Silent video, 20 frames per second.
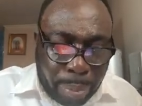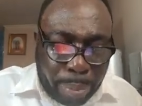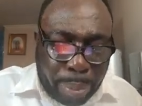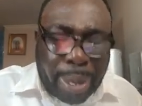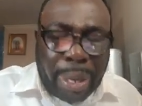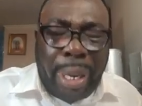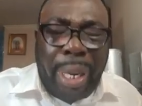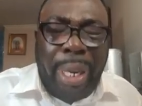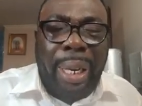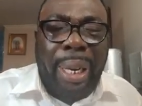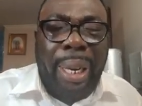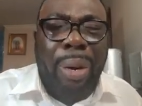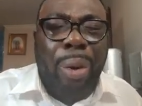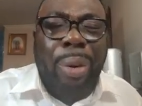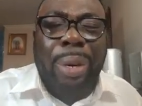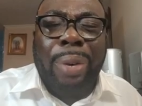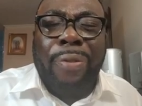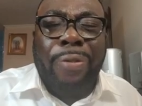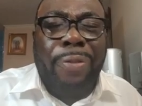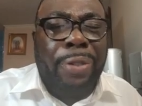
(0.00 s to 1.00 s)
pray that the
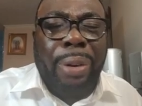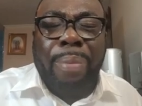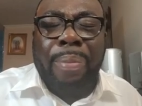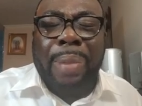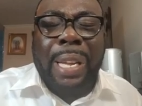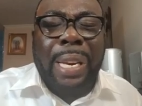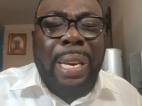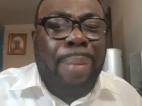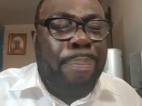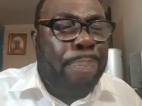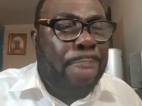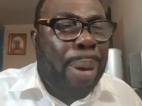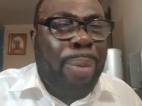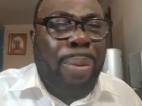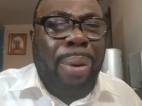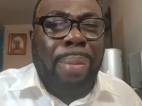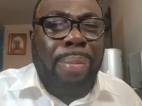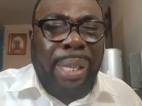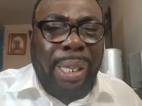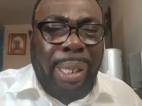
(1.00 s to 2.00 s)
Lord fill me and
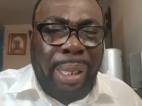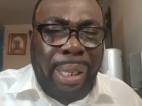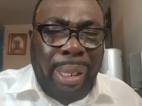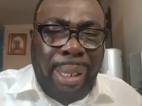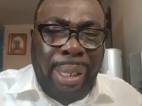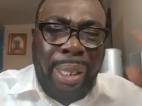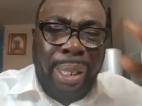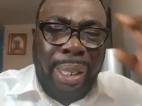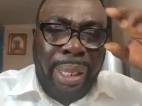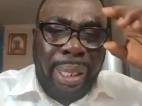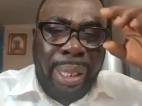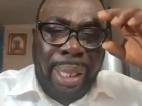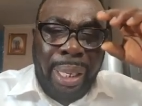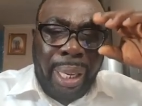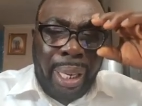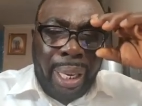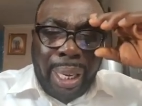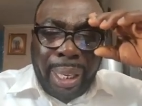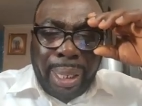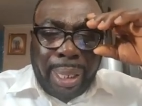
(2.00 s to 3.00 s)
empower me
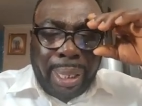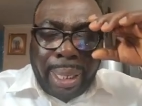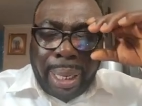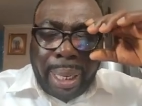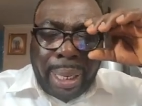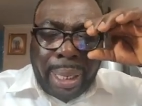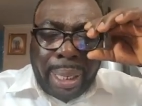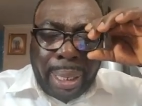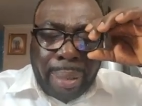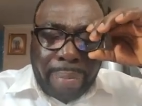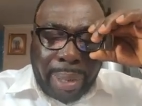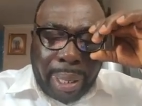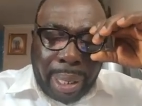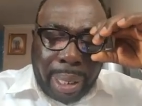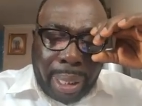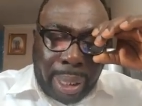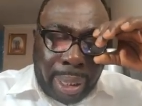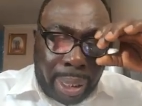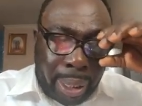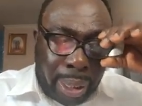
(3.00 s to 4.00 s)
and strengthen me.
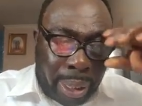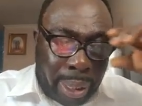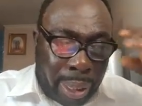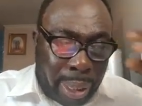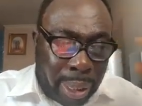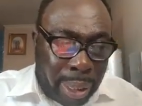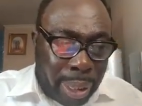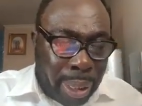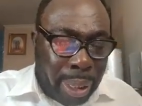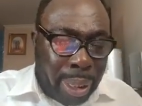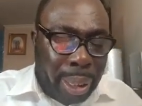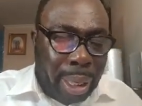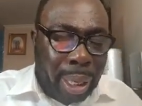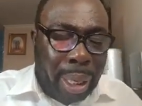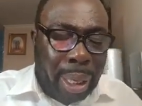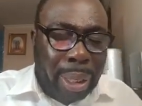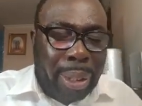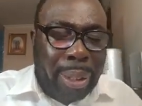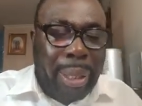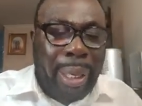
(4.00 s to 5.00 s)

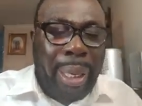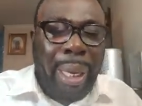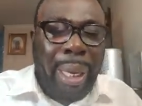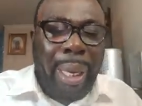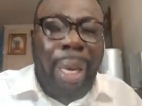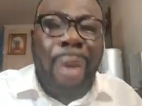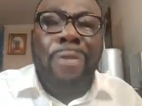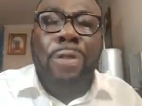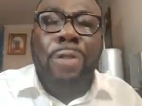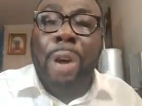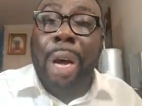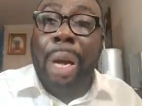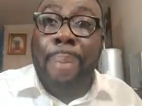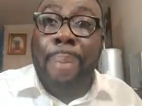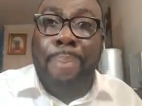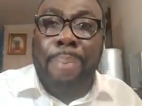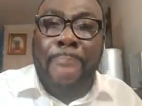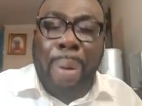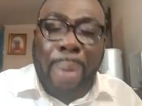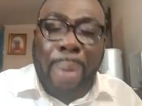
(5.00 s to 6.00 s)
Yes. If you are
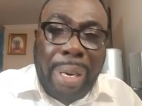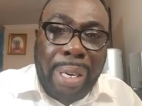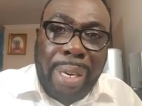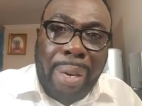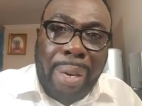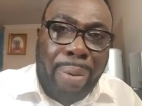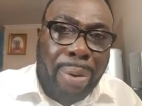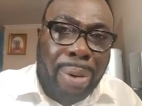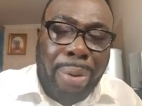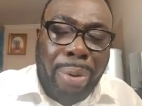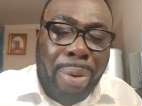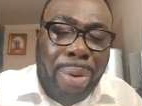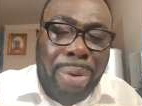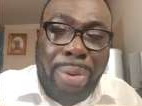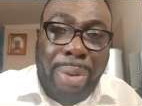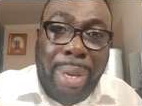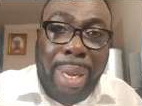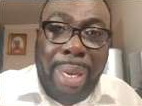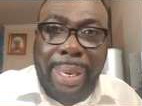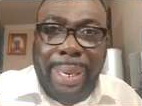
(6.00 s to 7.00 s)
empowered in the Holy
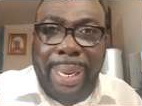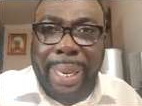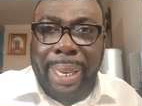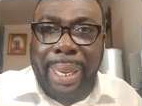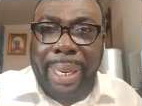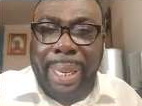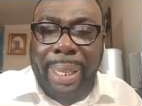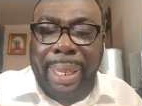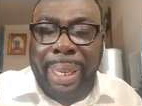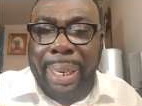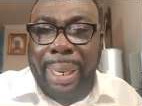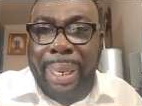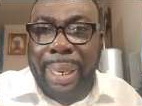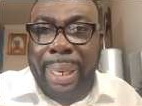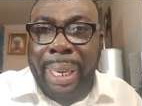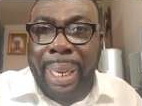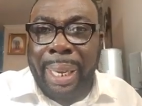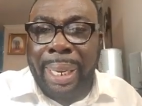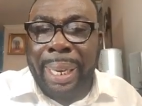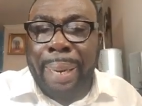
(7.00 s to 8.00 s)
Ghost, you can take anything
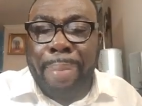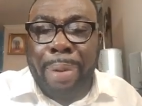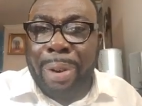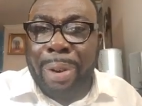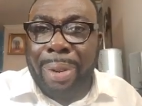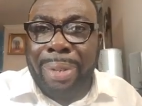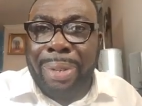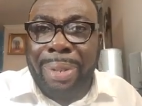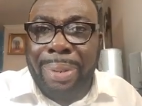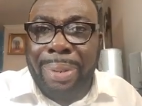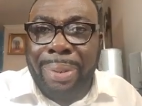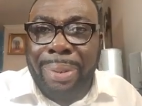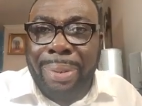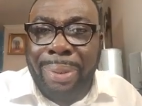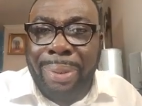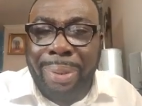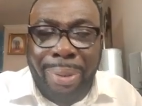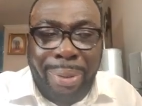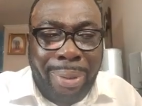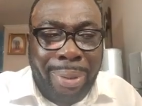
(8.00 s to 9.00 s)
that belongs to you.
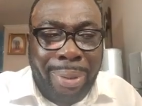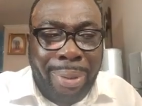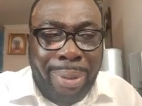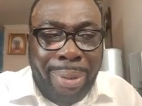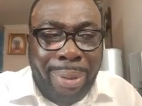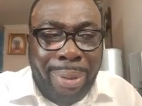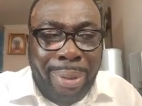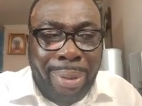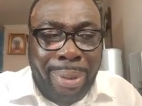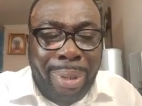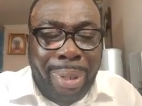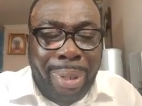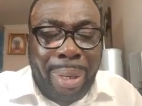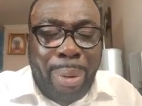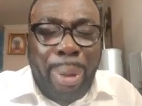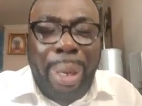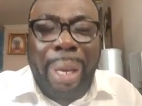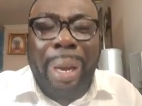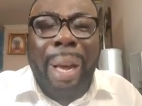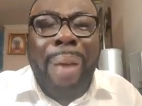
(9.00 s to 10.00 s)

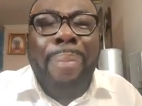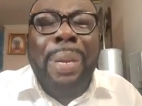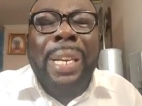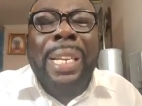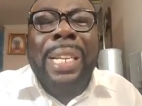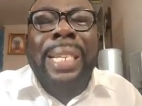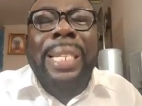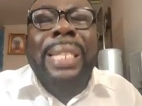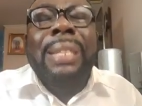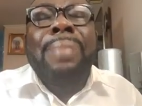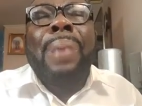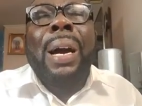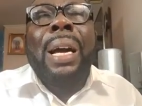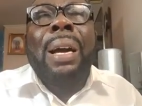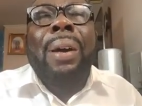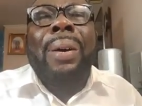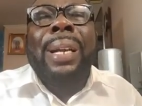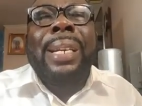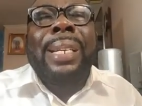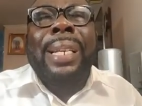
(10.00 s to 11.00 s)
We have been deceived
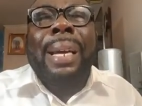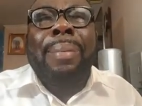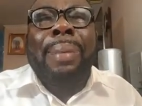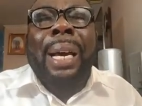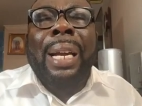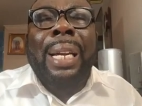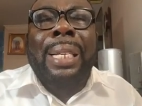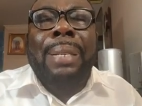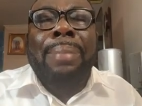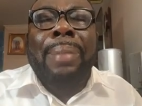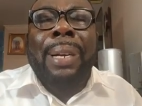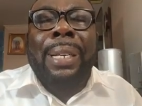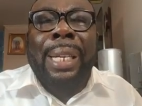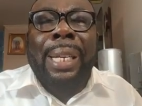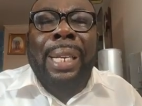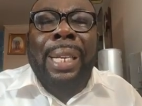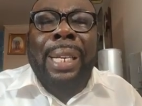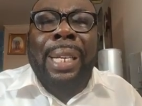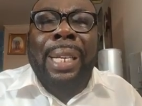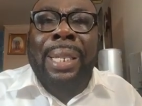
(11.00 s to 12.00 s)
by our entire time
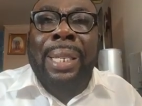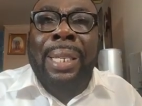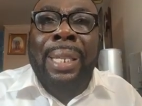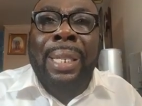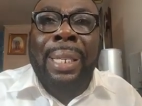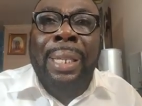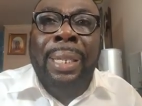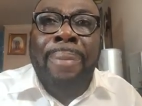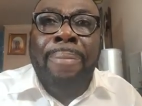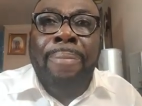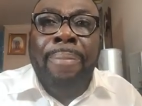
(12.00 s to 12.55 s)
charismatic leaders.